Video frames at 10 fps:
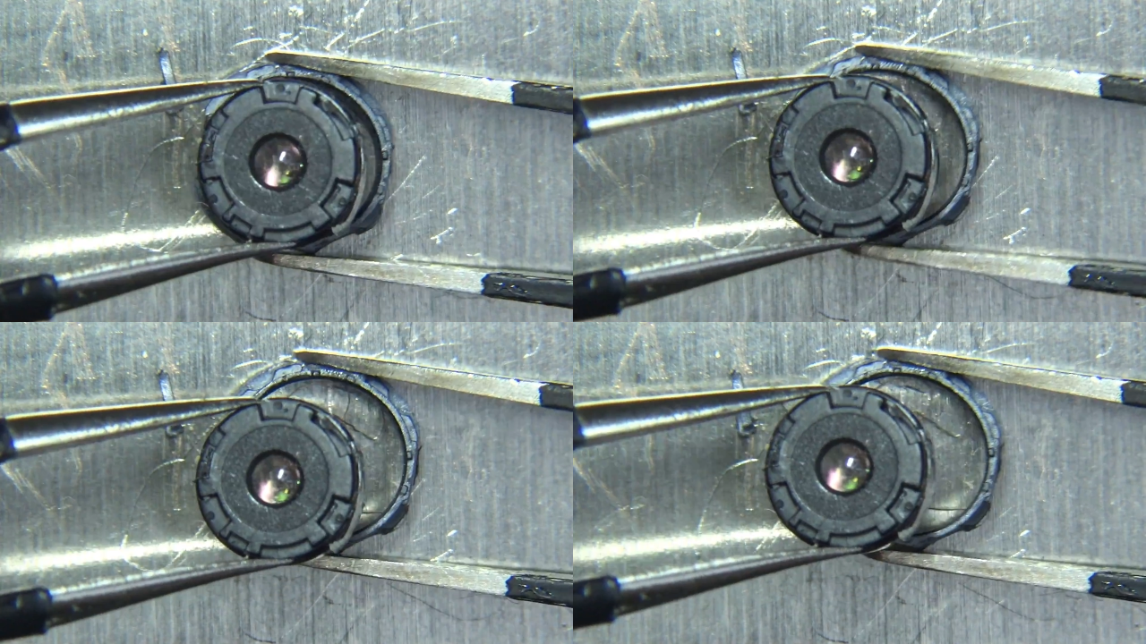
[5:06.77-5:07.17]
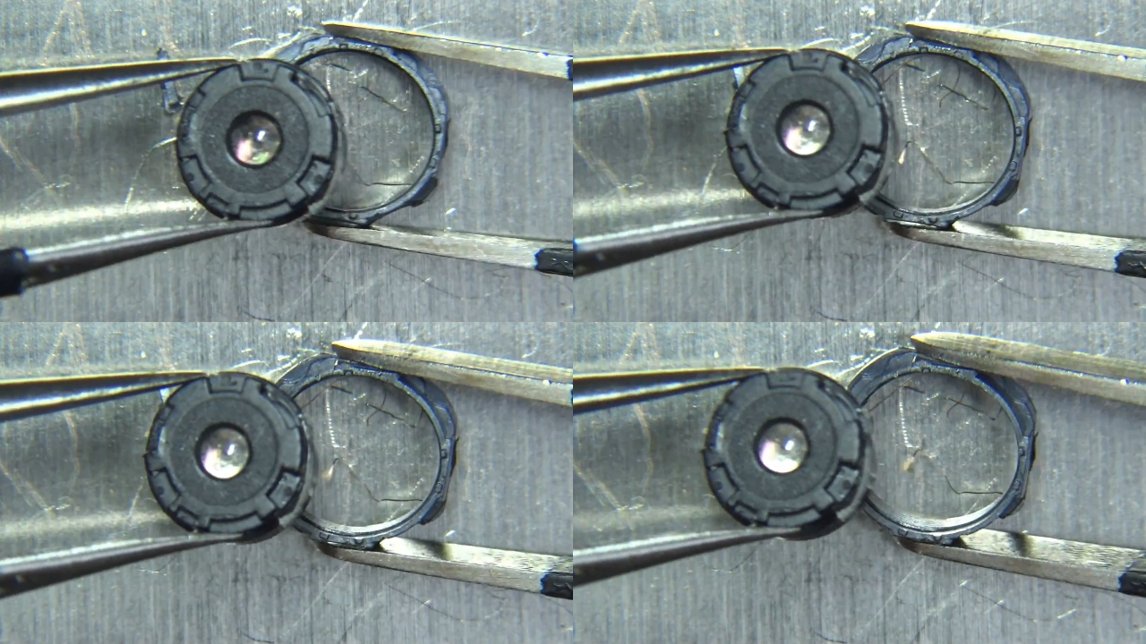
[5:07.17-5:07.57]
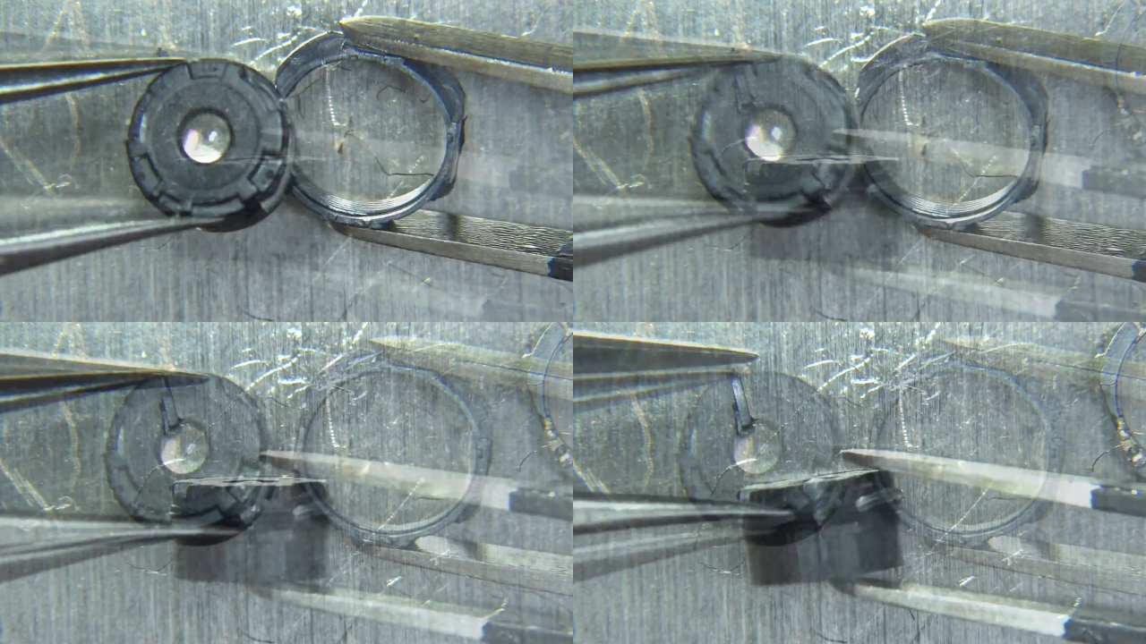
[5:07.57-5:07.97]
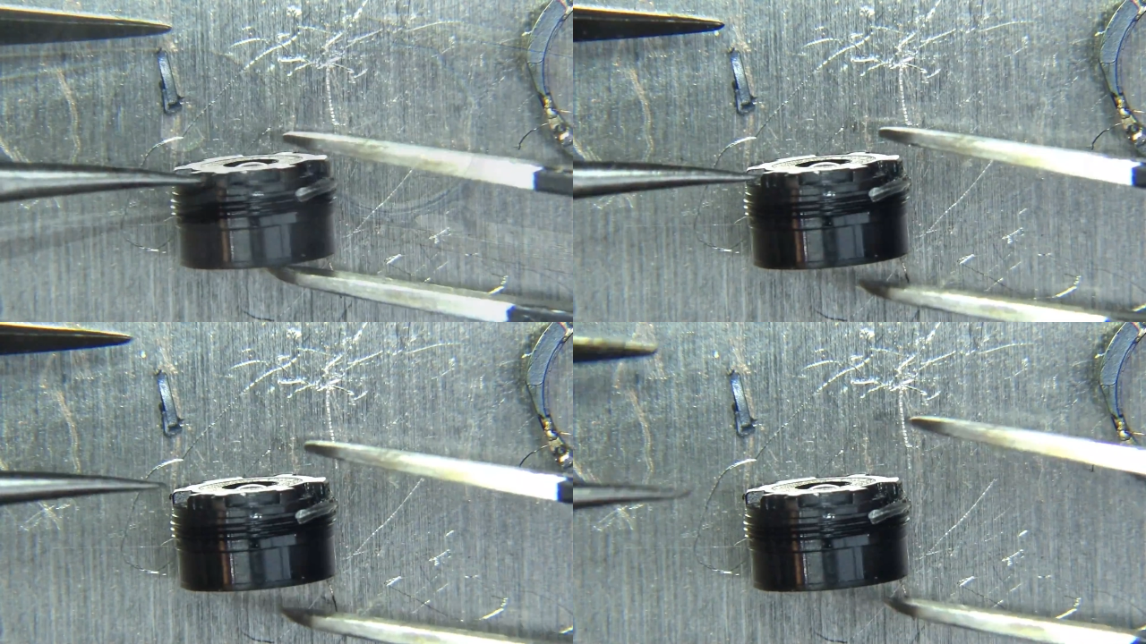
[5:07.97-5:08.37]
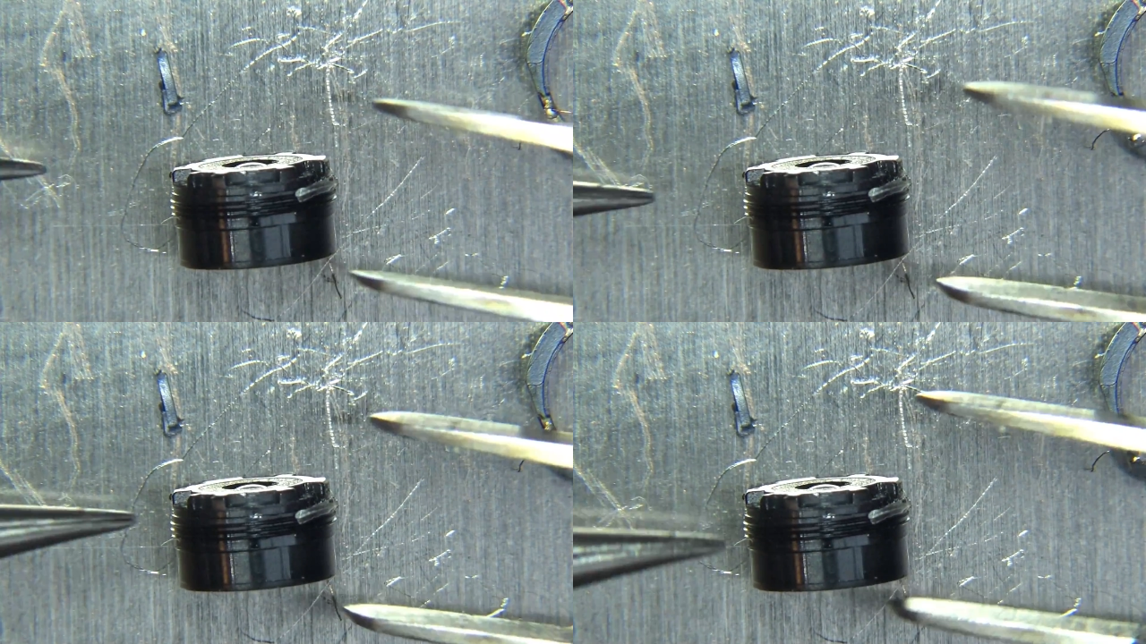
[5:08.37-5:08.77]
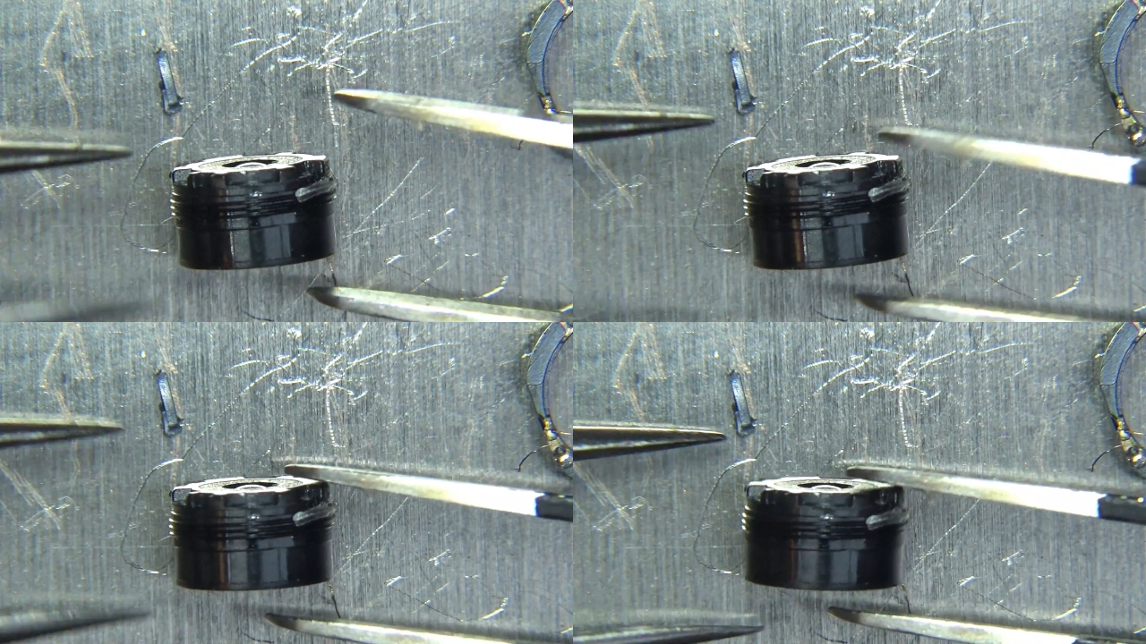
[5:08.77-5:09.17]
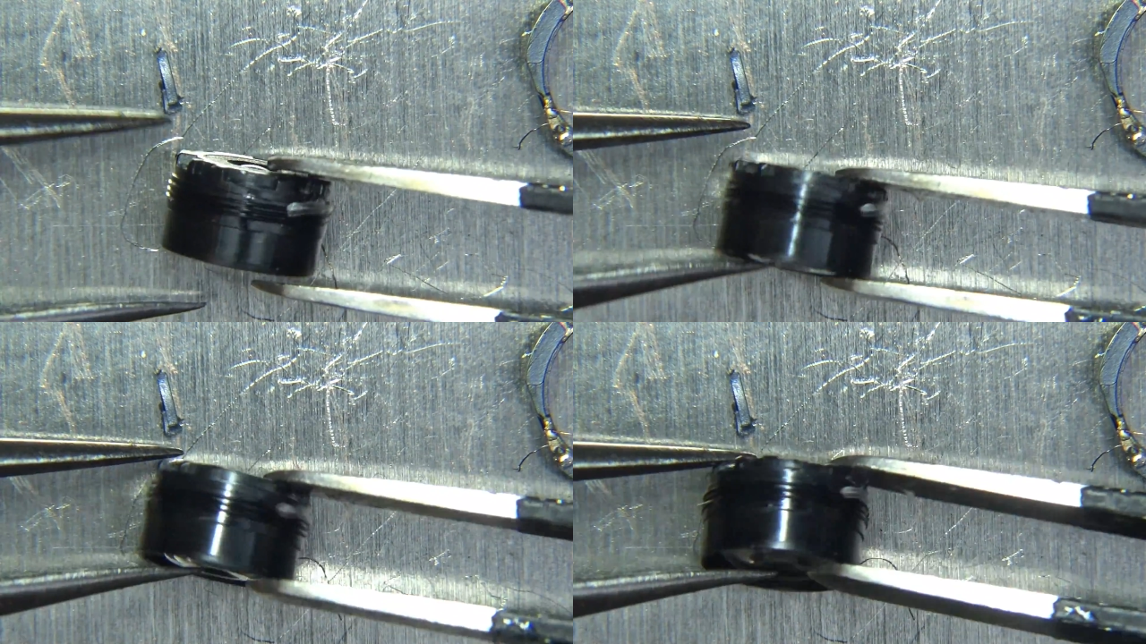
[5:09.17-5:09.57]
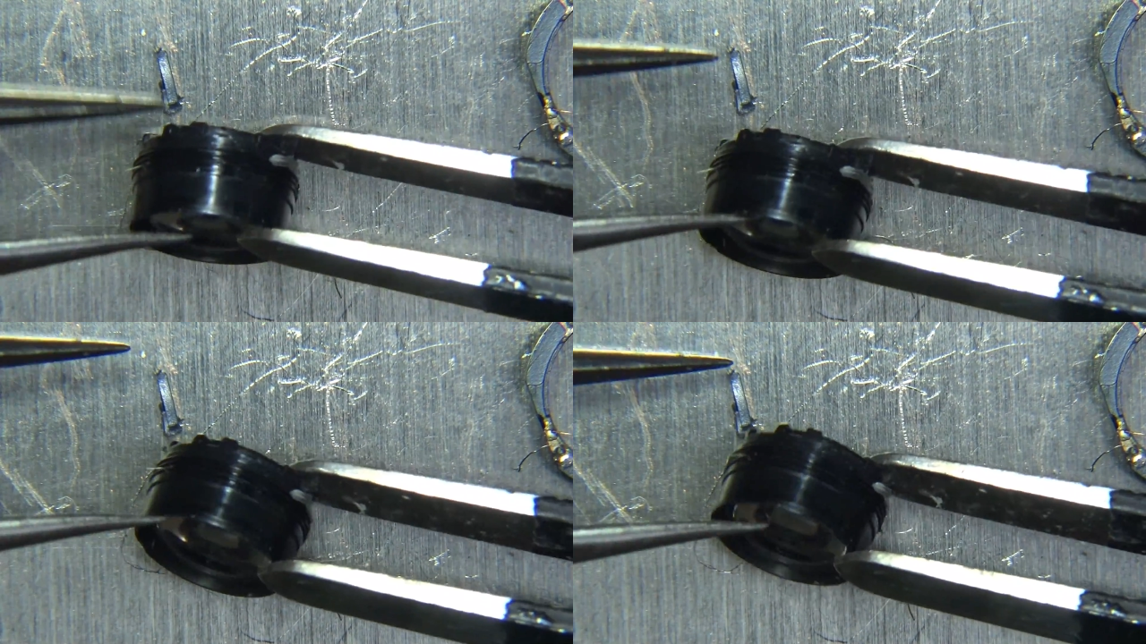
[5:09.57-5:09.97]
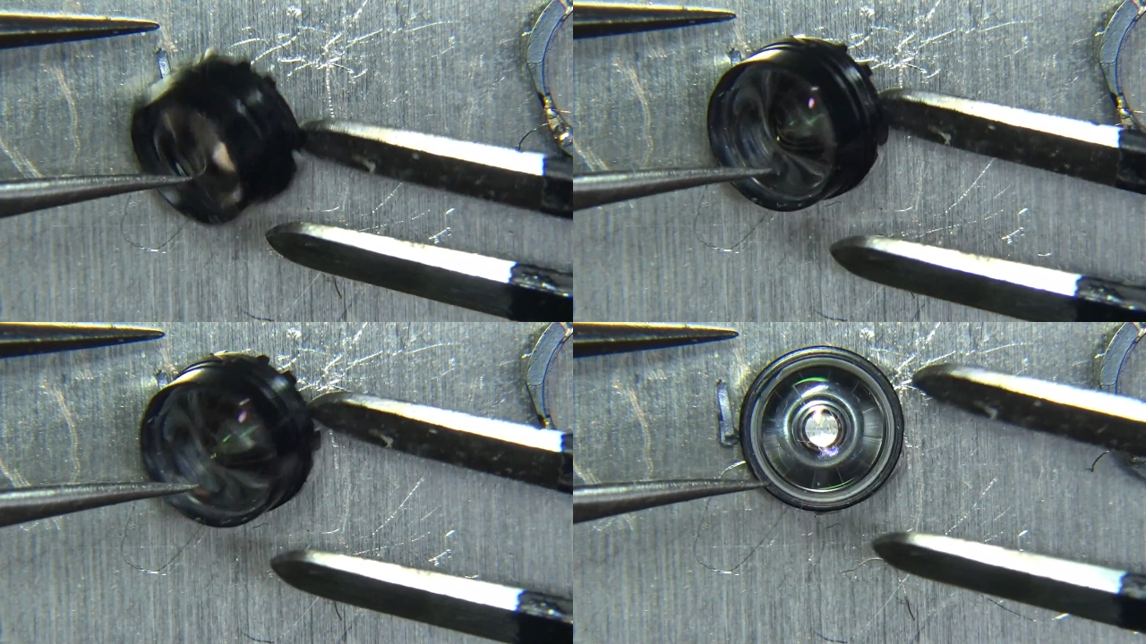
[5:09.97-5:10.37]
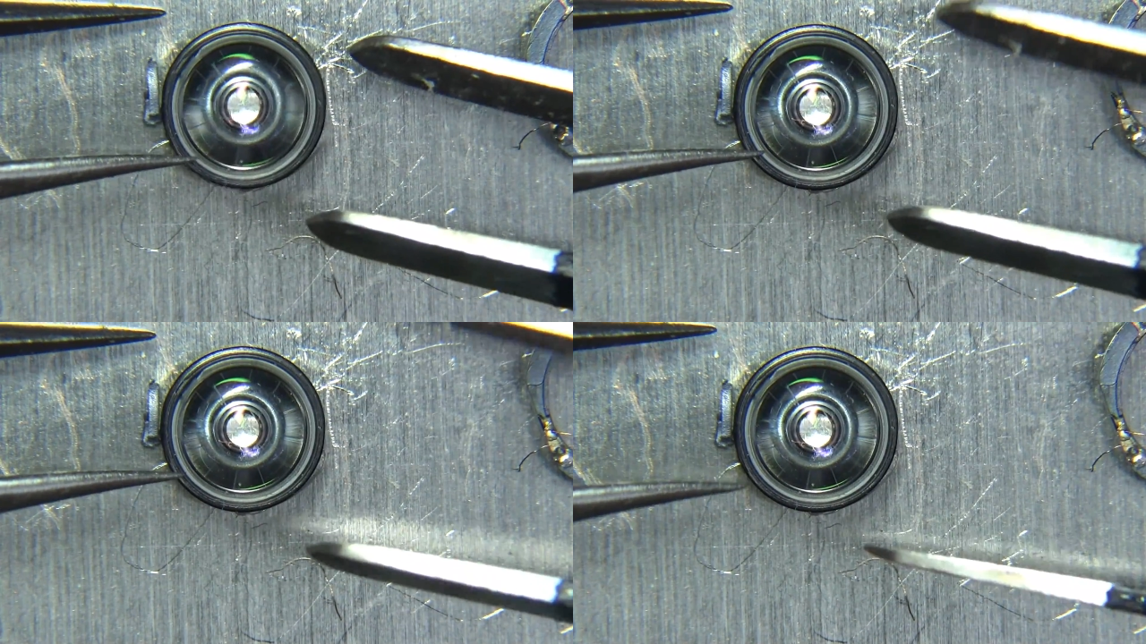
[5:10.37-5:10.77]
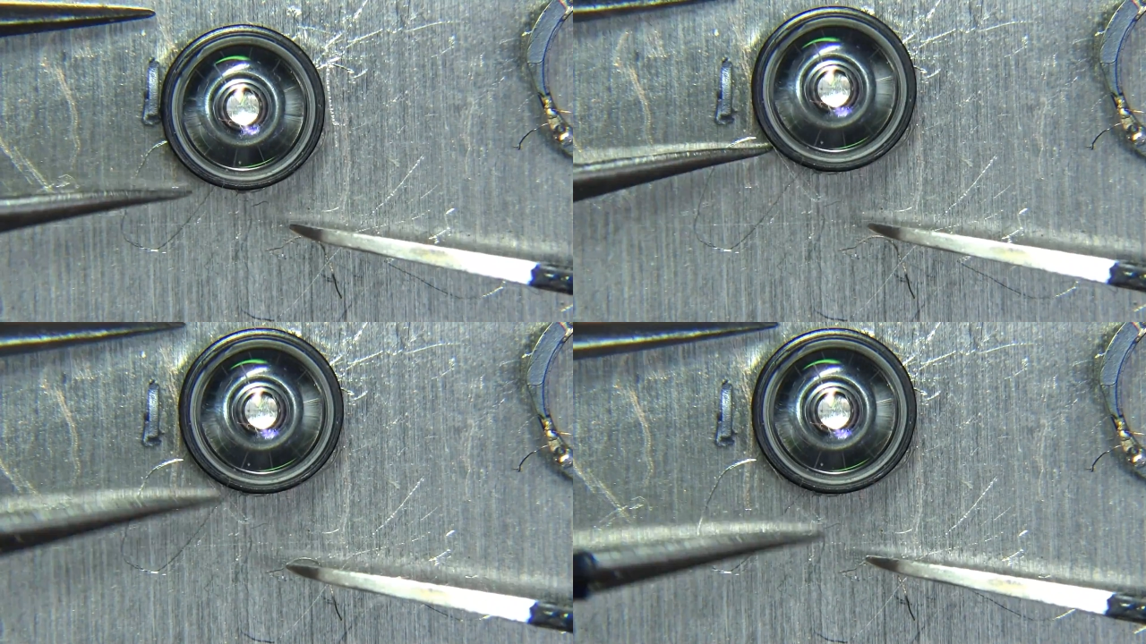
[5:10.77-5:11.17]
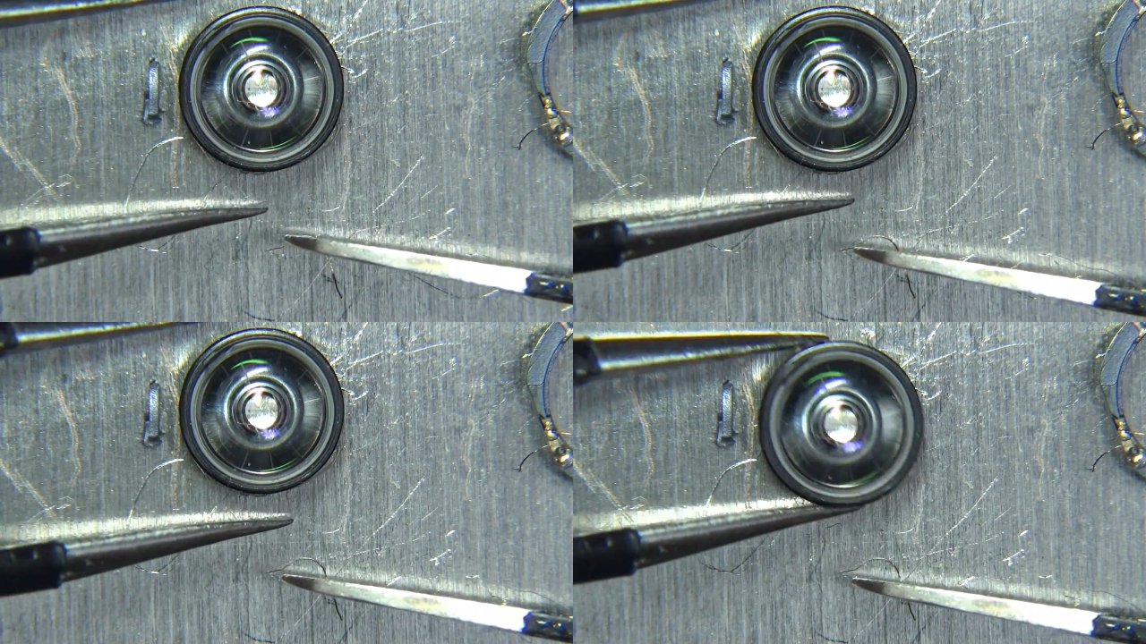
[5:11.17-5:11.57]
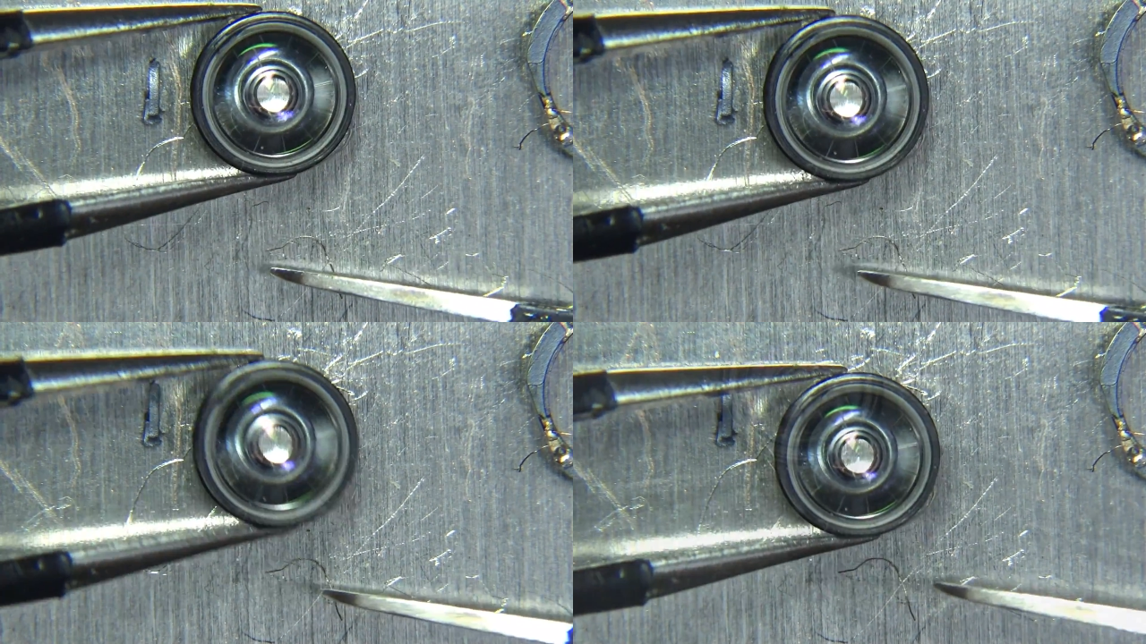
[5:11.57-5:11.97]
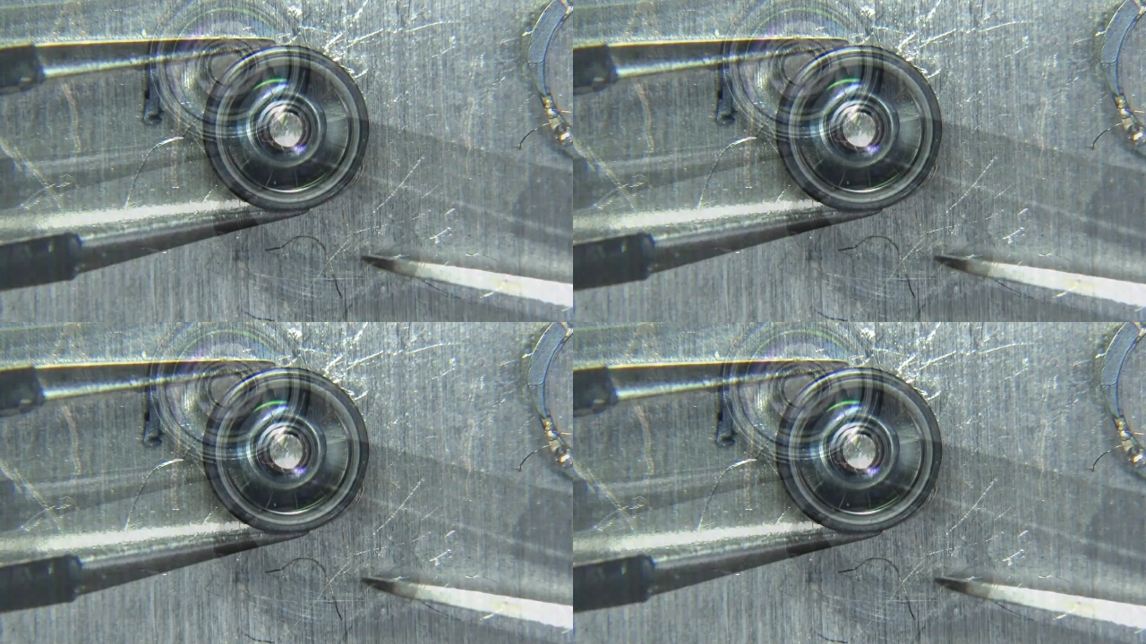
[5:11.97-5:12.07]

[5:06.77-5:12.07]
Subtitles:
No face is visible, so there are no lips to read.